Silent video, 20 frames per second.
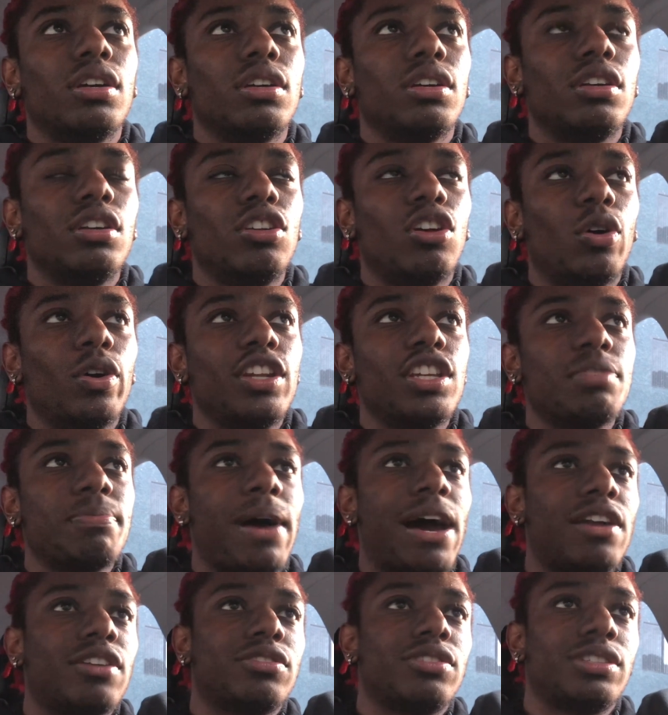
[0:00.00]
You know, in this
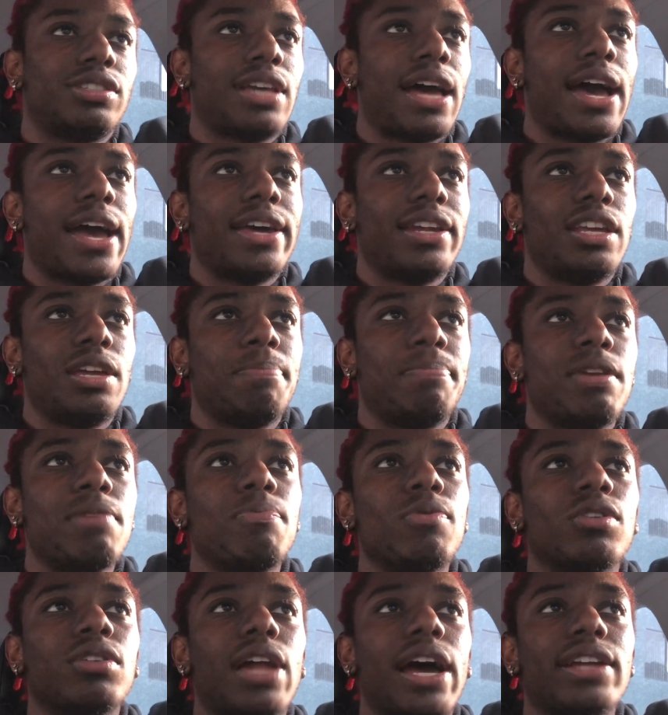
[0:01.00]
modern society,
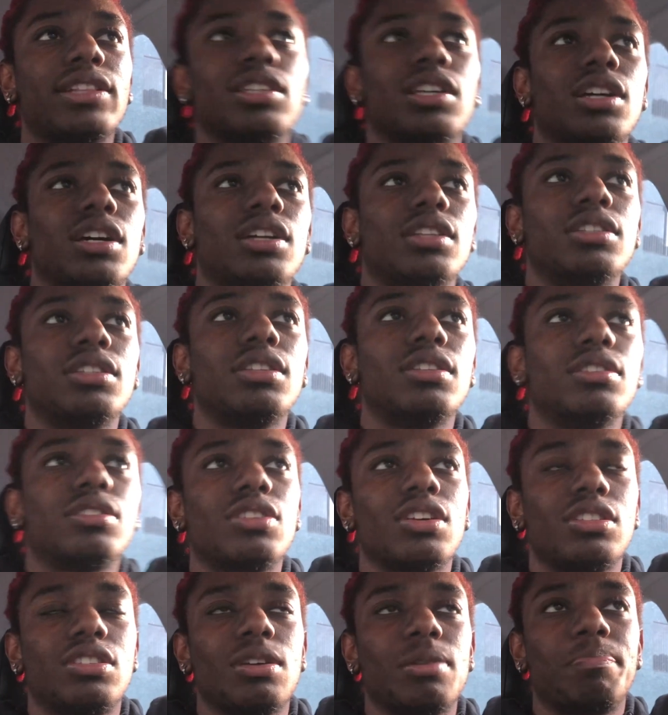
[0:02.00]
people like to
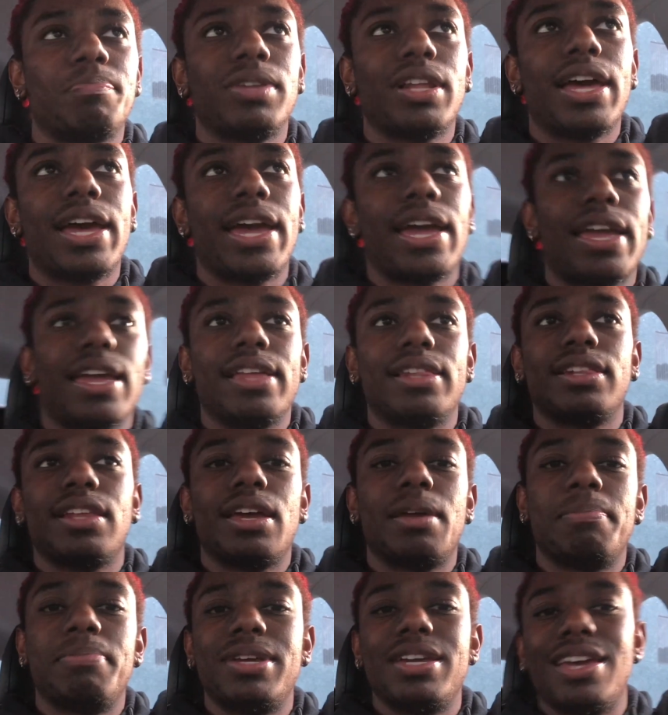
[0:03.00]
to, to play
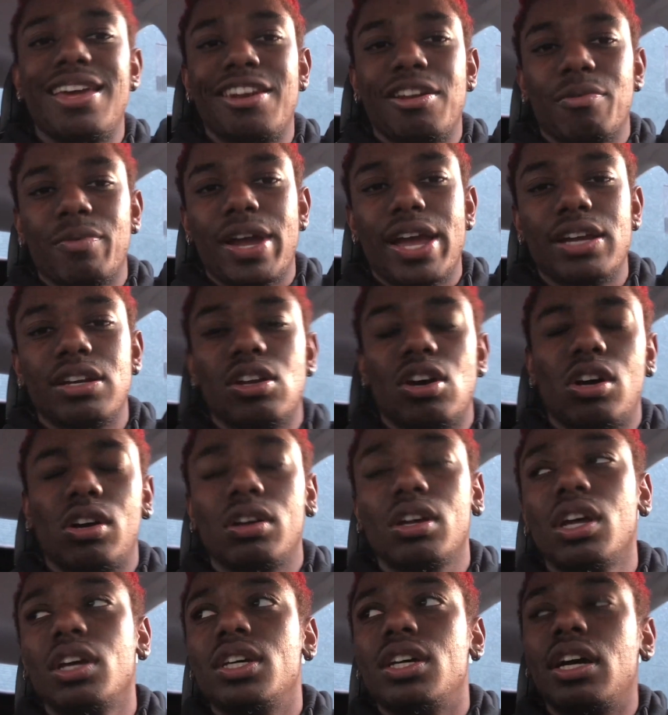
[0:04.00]
and be indirect, dog.
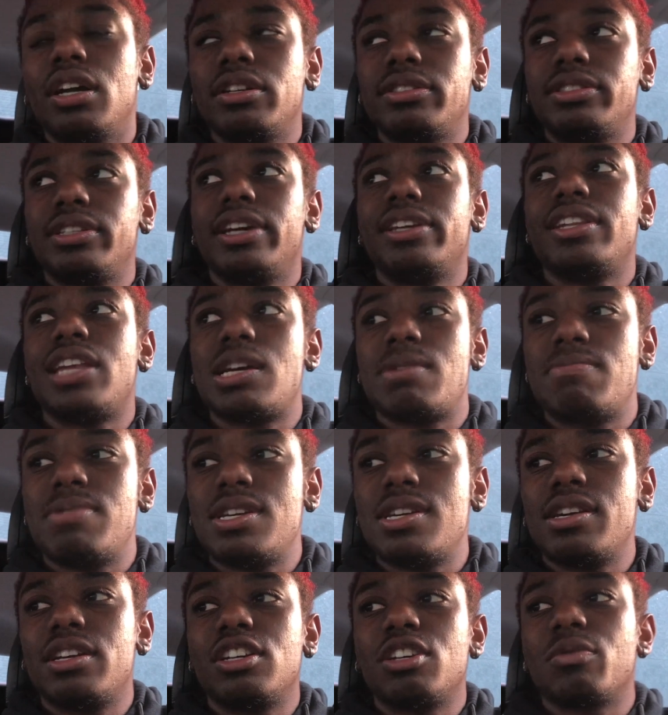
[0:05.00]
Understand that
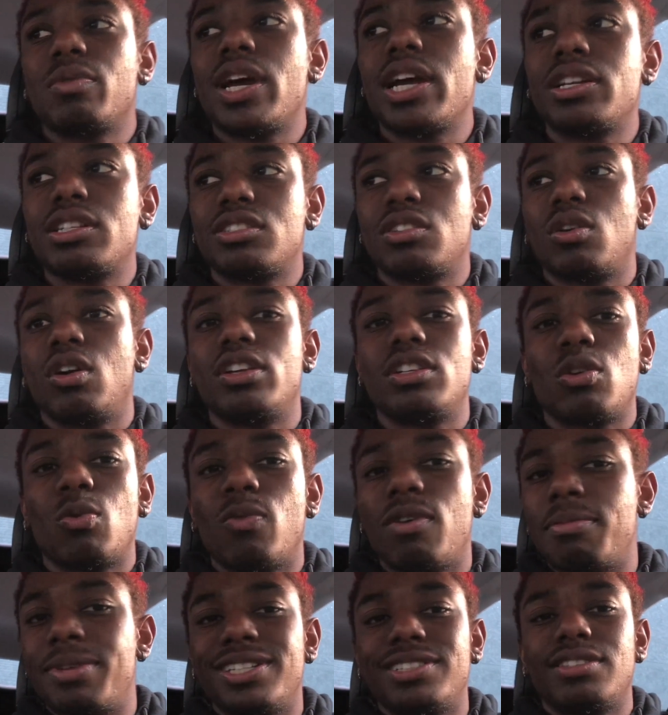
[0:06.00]
being indirect is a, is a
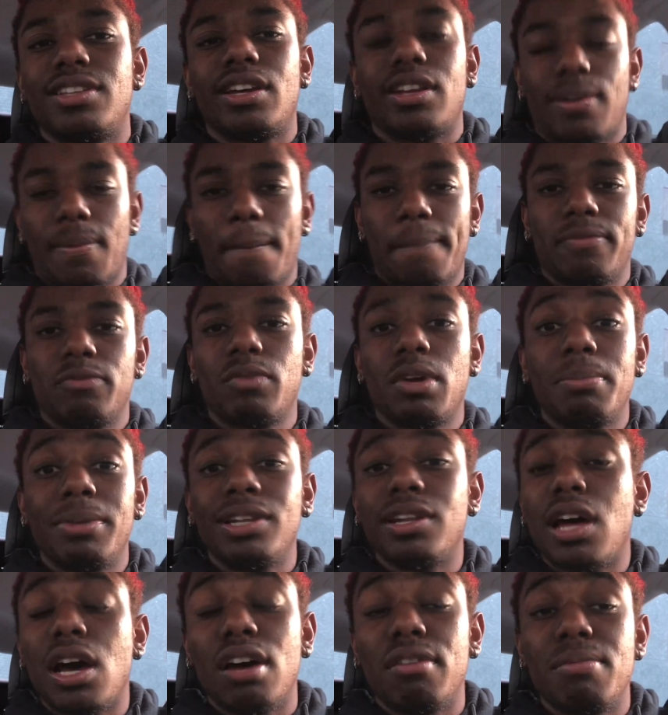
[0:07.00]
women's thing.
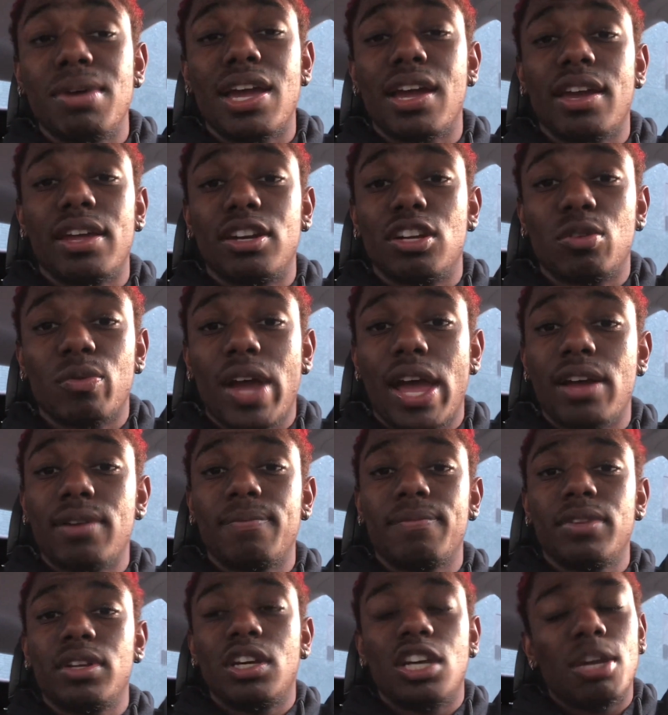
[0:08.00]
Women love being indirect,
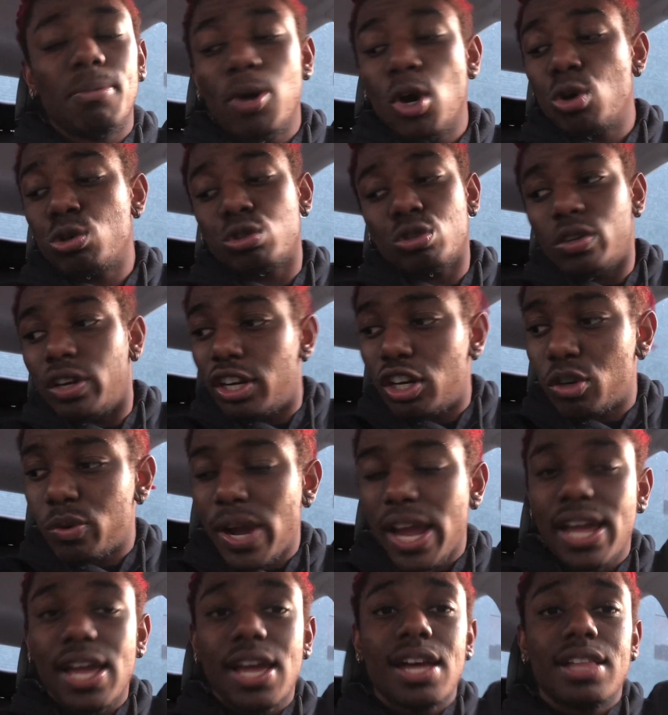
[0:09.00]
emotional
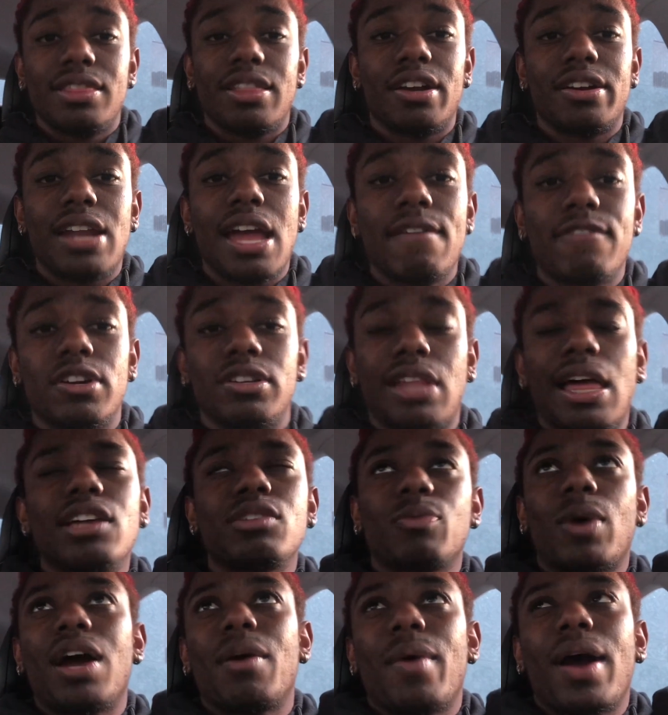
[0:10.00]
indirect. They're never.
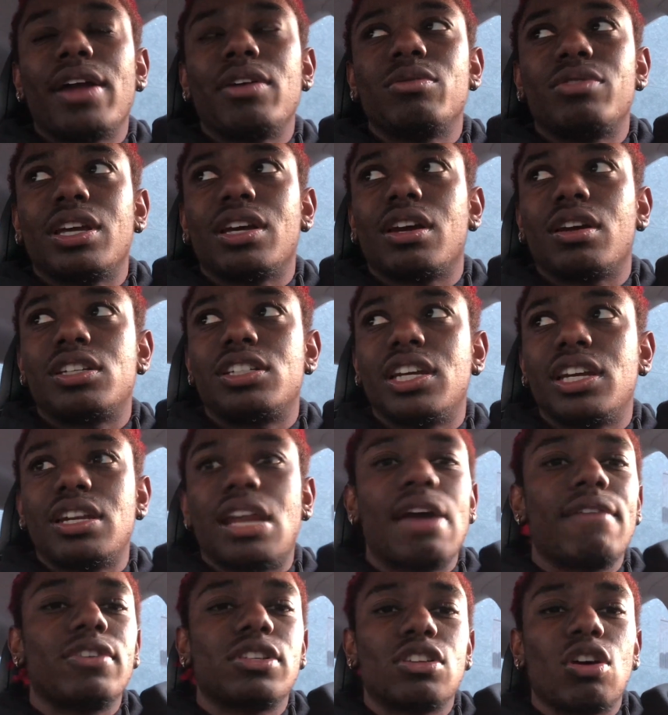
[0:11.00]
That's why why you think a chick
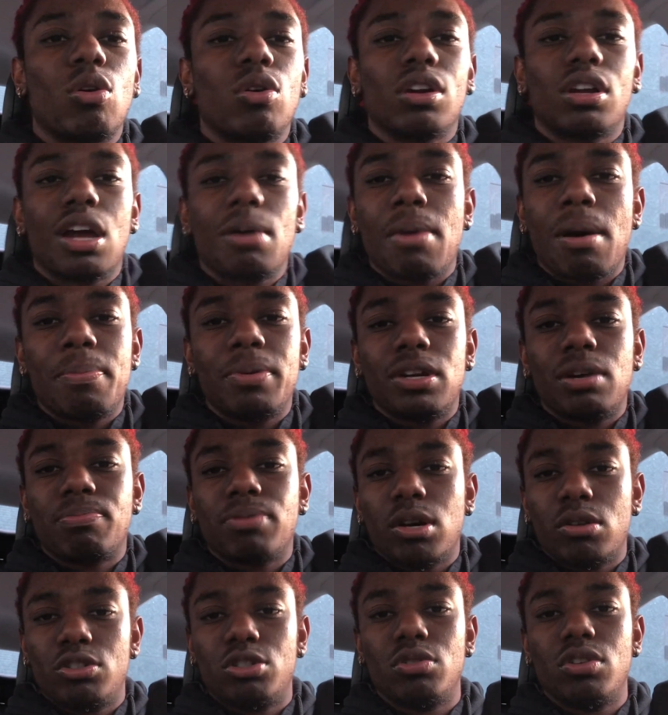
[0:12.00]
never's going to come up and
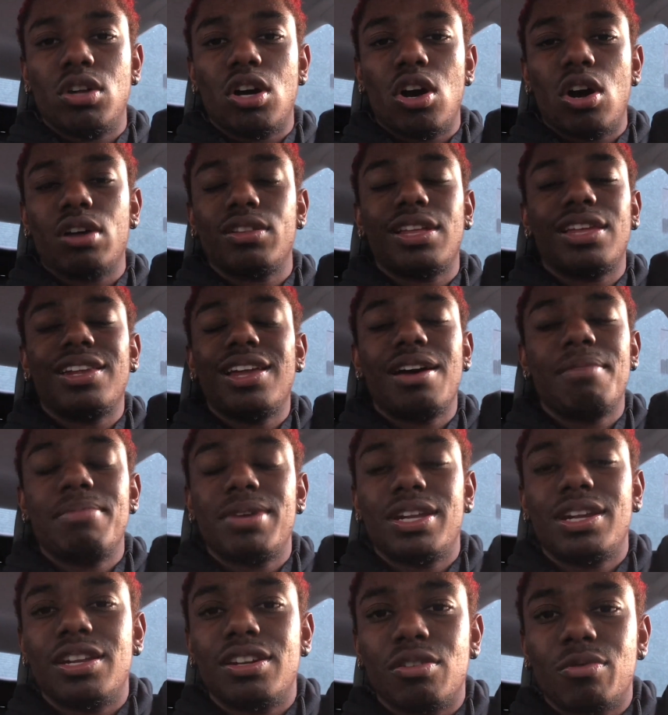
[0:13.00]
approach you, dog. They love
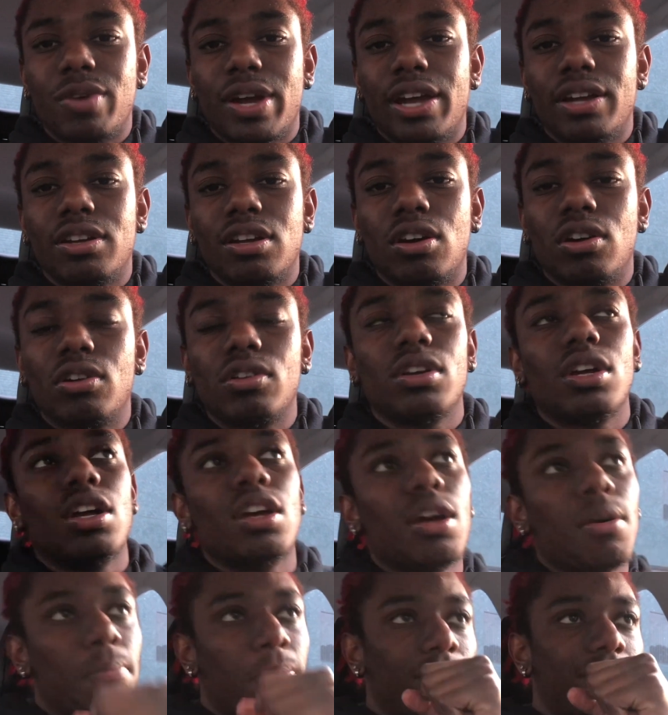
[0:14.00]
being indirect, dog.
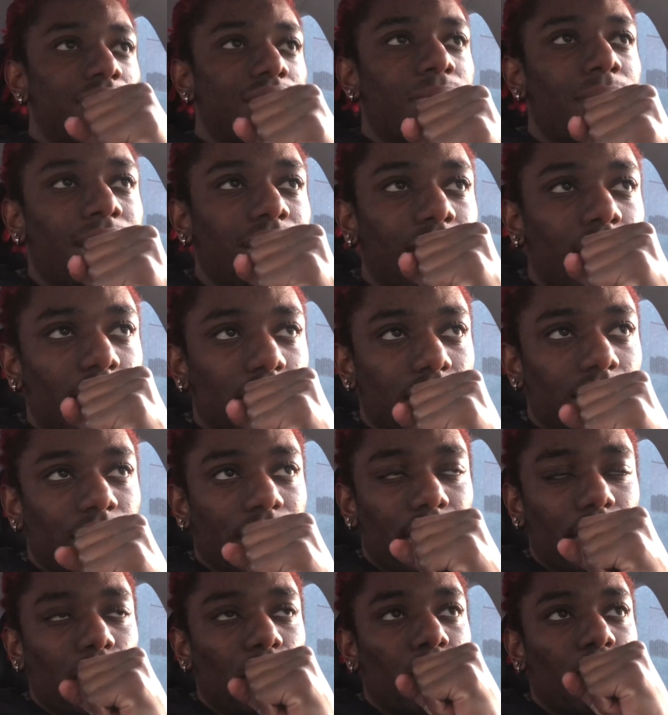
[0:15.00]
But let's make things clear.